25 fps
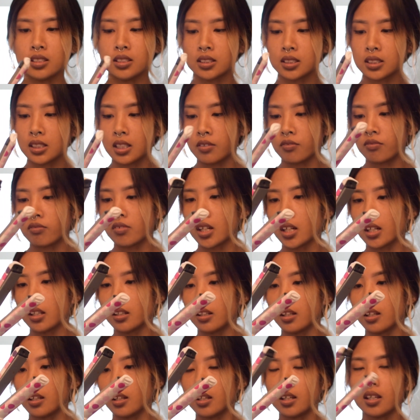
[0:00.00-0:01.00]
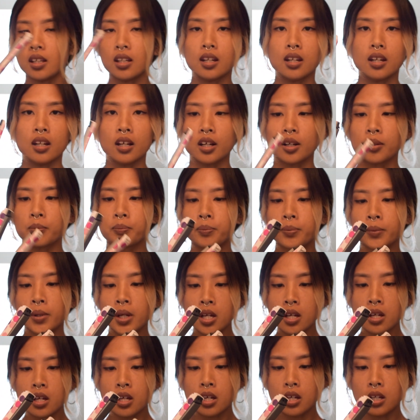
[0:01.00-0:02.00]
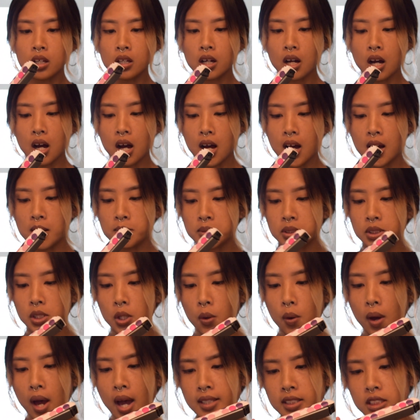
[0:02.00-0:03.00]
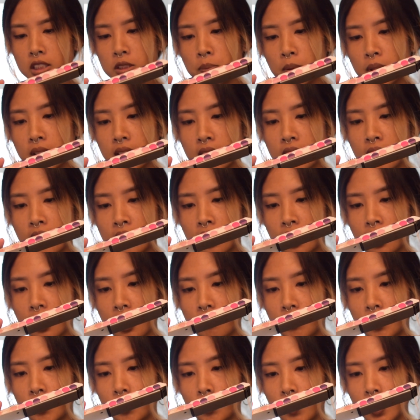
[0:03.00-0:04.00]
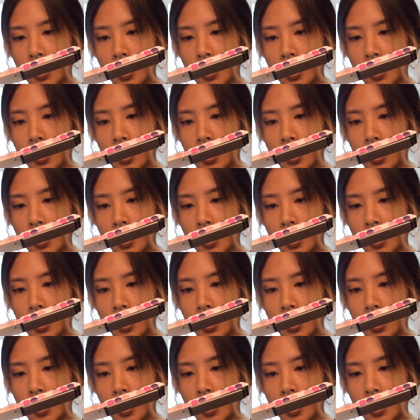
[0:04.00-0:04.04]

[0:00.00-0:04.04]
It finally heated up. So I just put it on a level